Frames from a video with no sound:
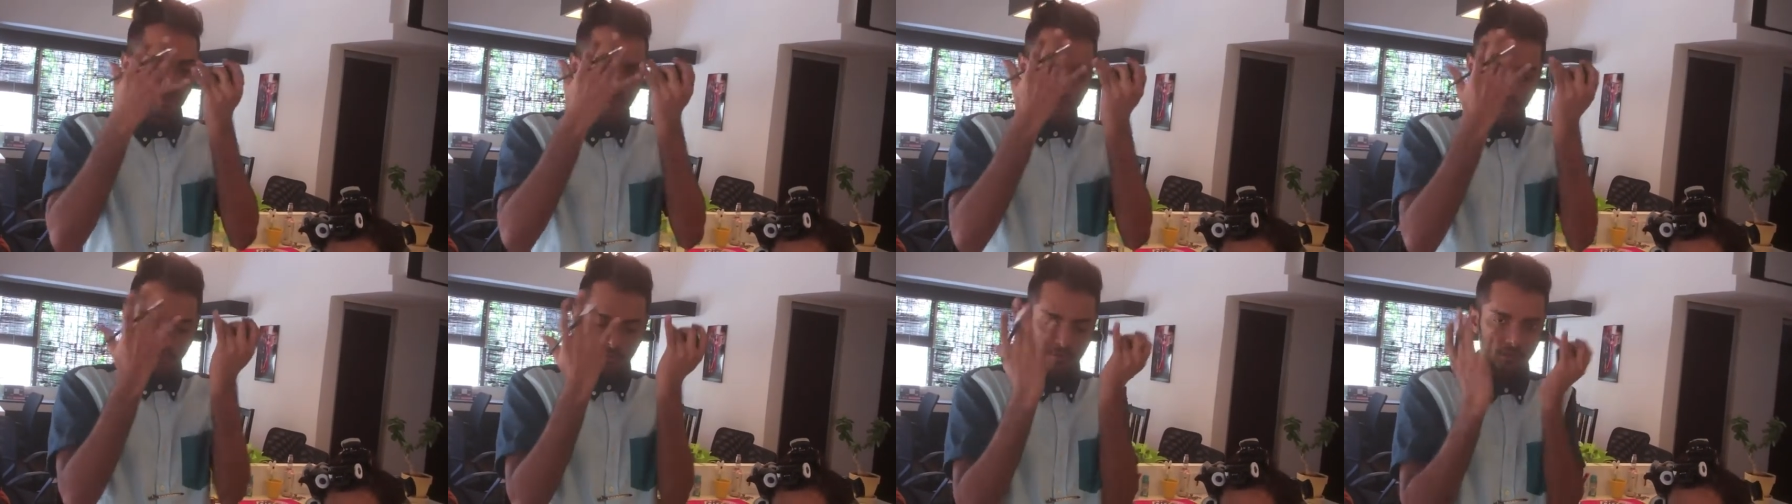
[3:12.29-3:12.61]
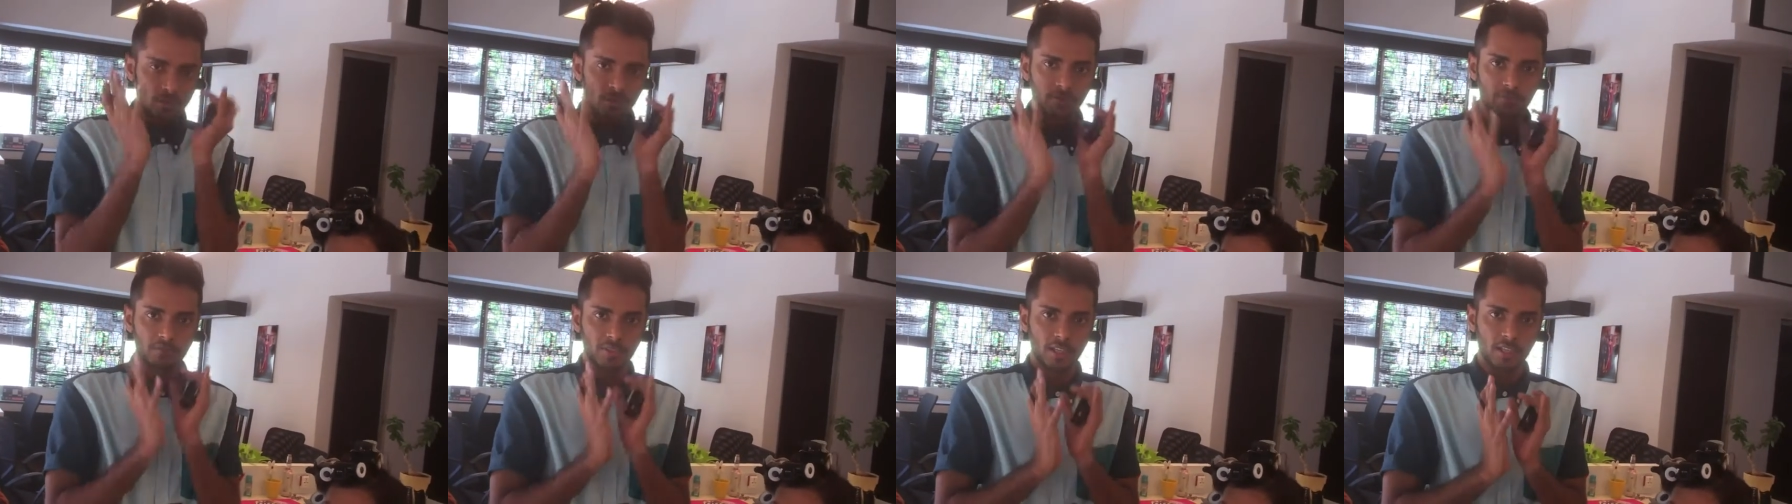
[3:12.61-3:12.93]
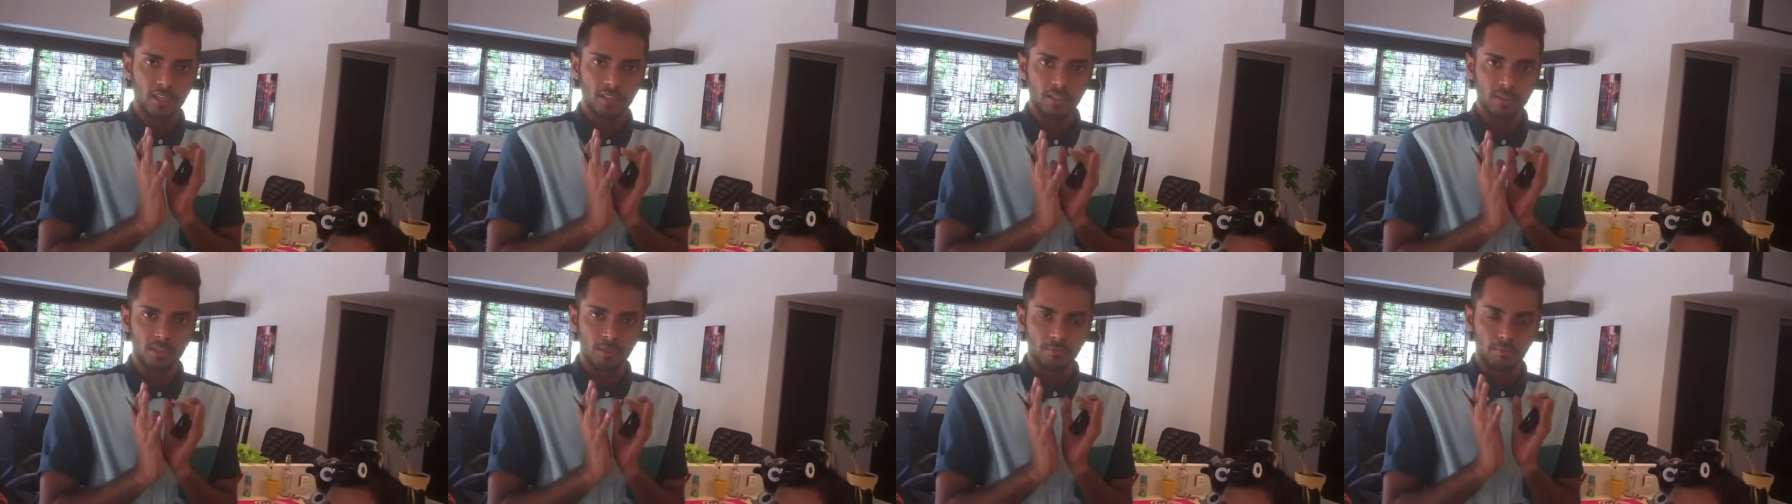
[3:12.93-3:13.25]
gives the
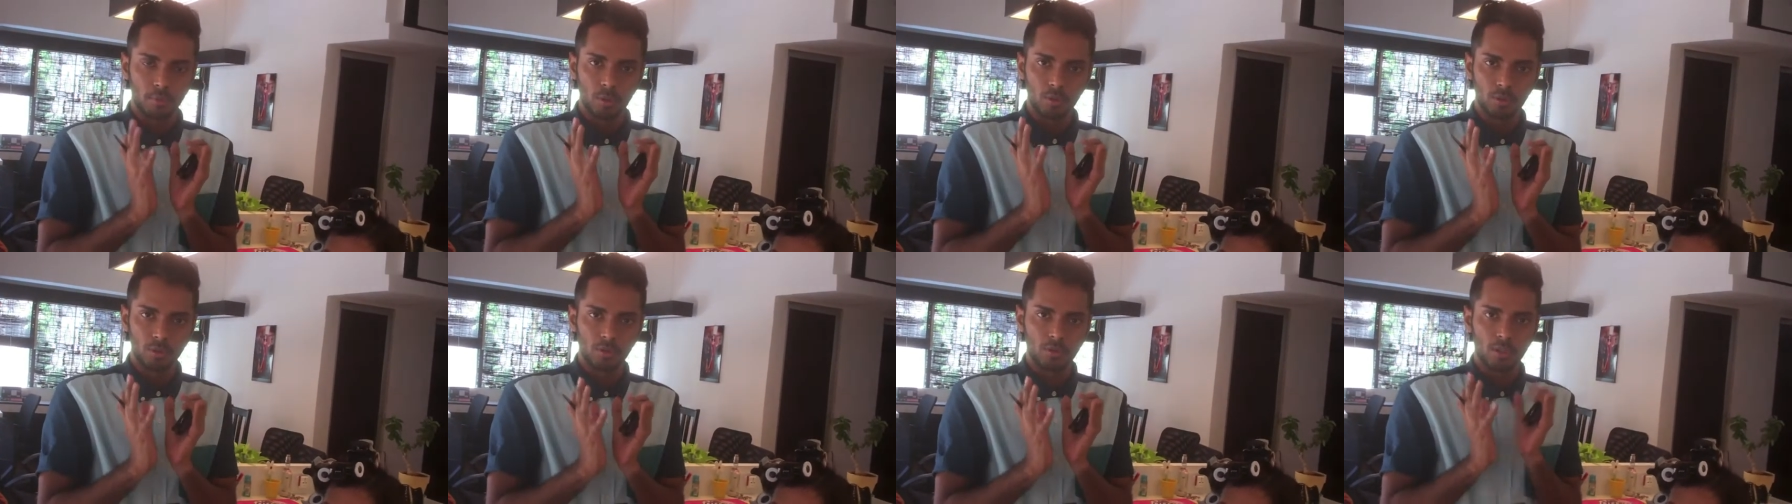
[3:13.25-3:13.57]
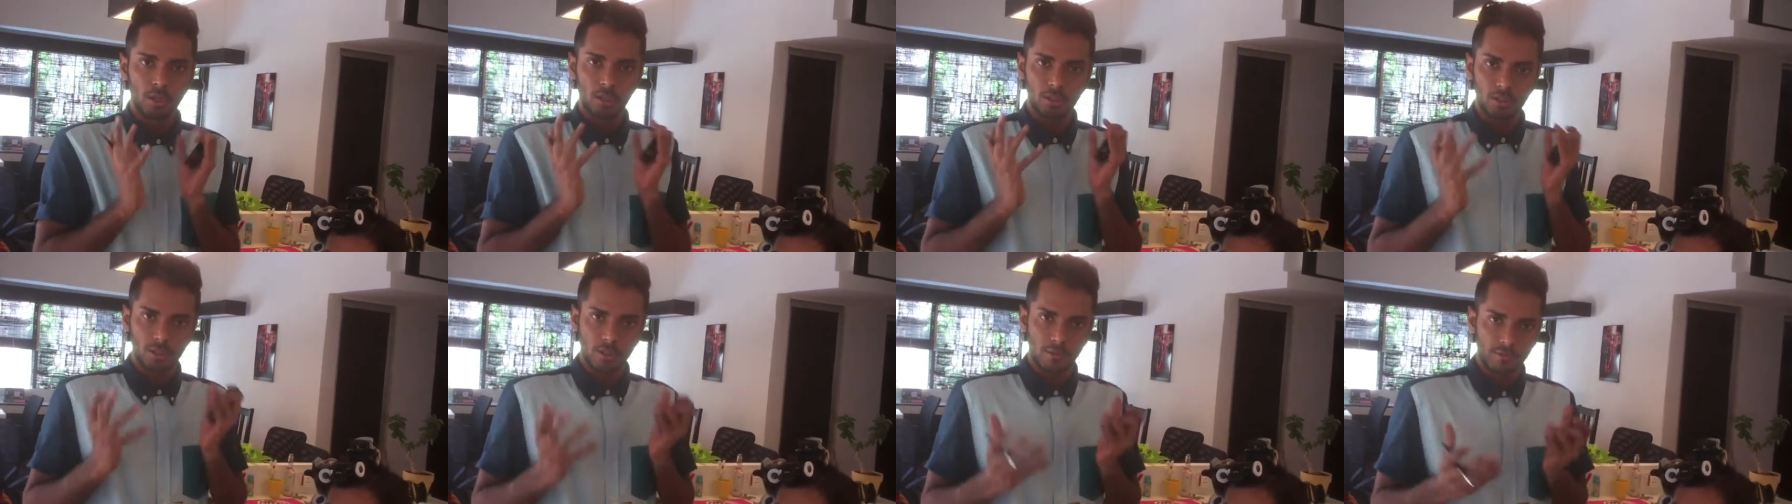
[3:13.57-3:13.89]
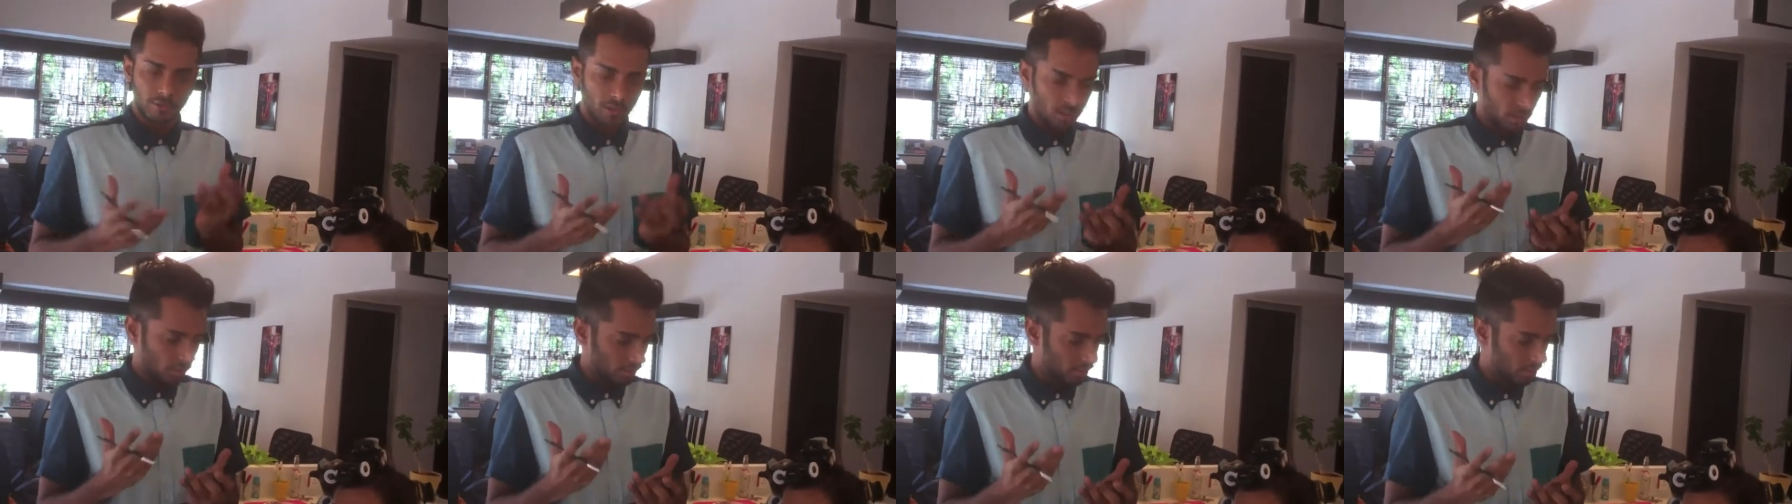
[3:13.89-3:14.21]
face the bone structure
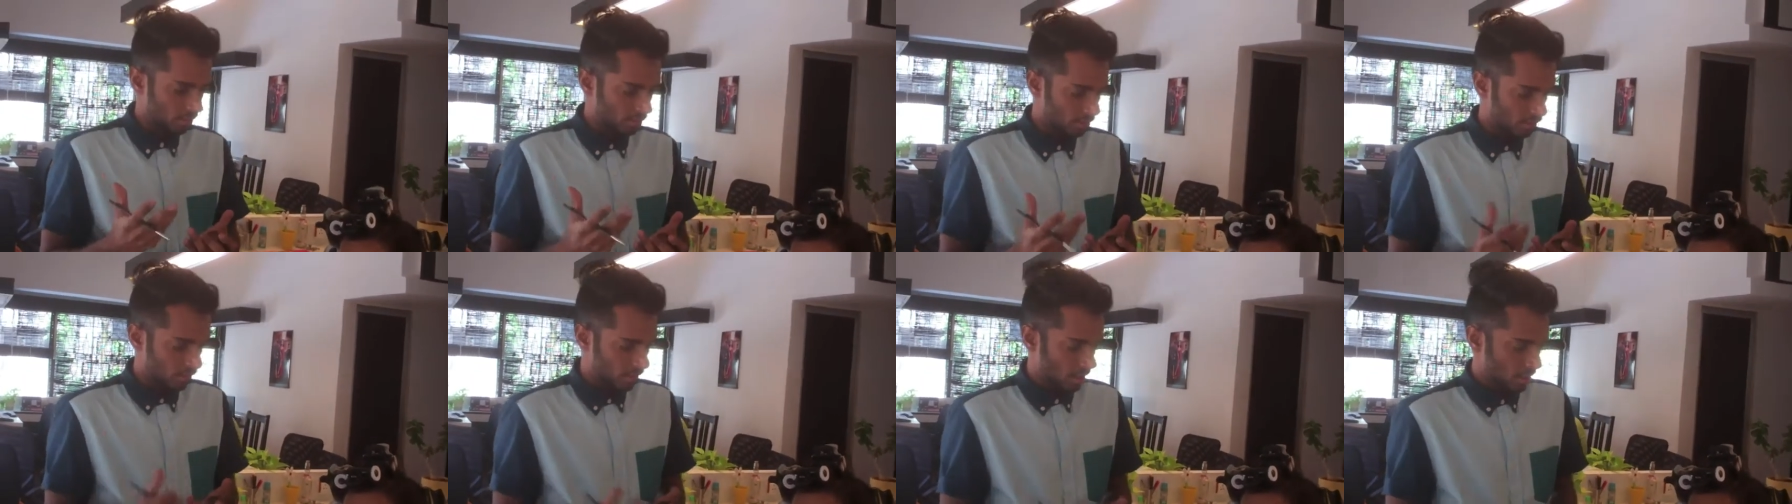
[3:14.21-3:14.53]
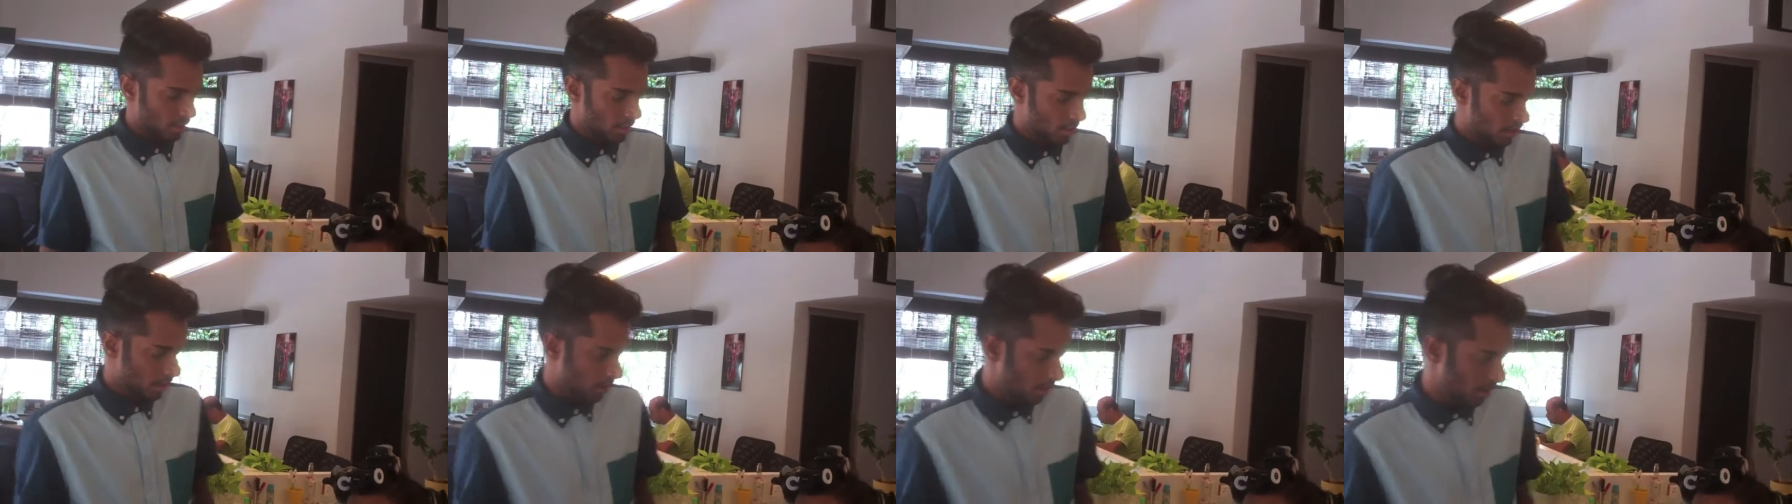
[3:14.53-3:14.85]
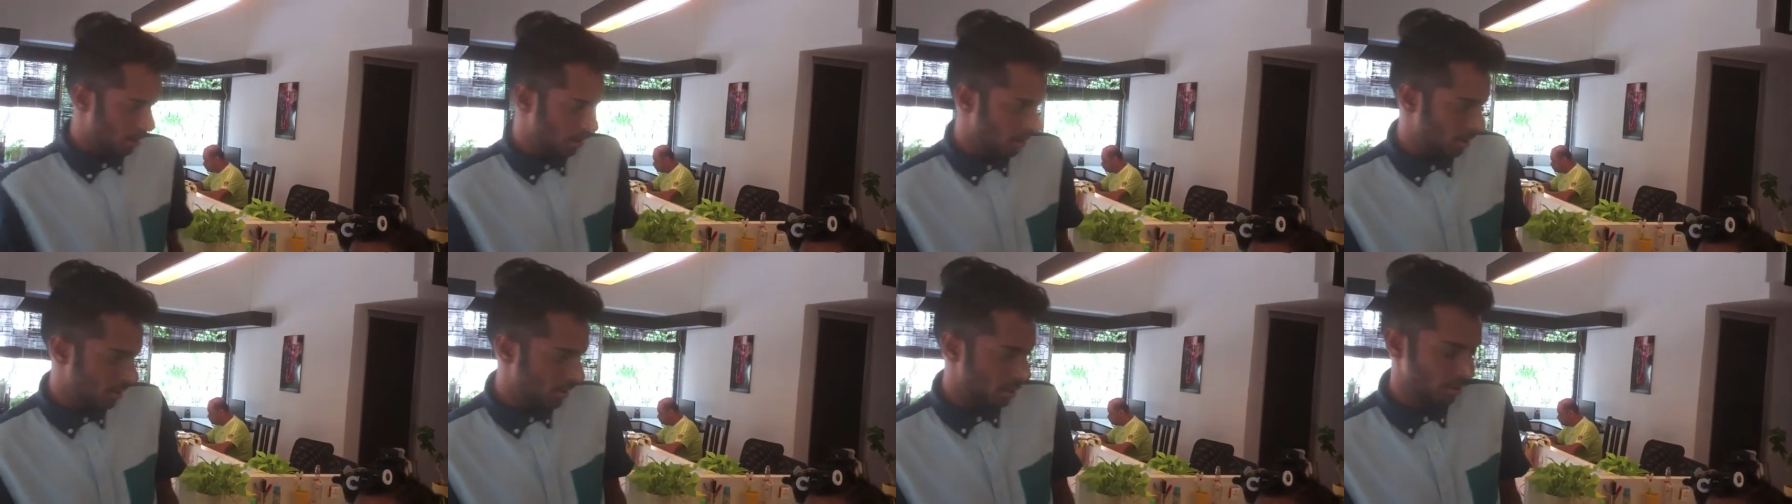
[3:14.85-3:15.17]
everything
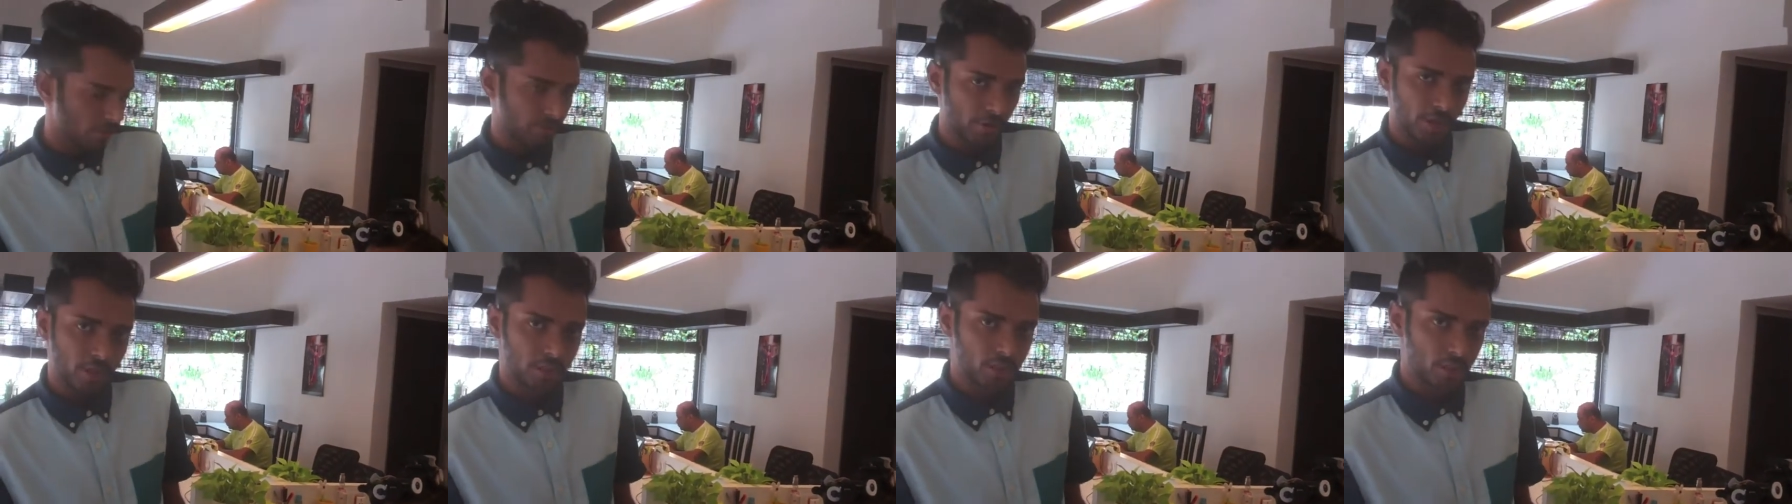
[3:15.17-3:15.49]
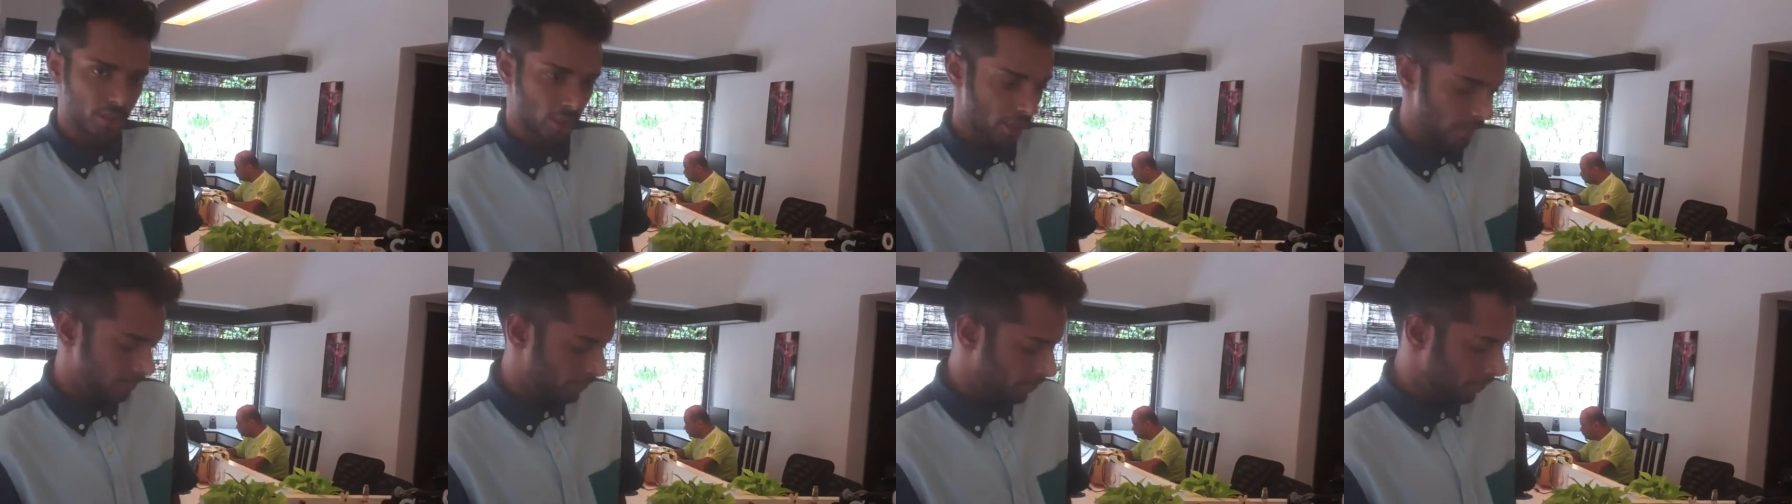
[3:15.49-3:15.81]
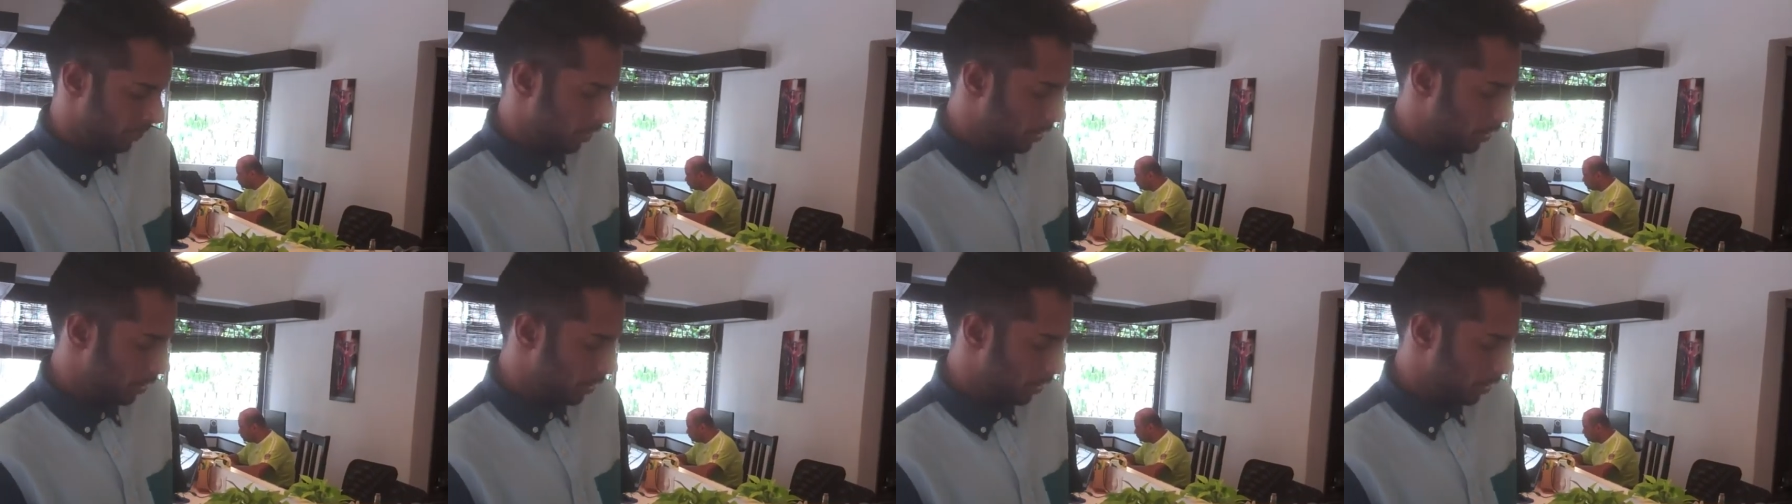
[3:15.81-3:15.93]
uh, a great shape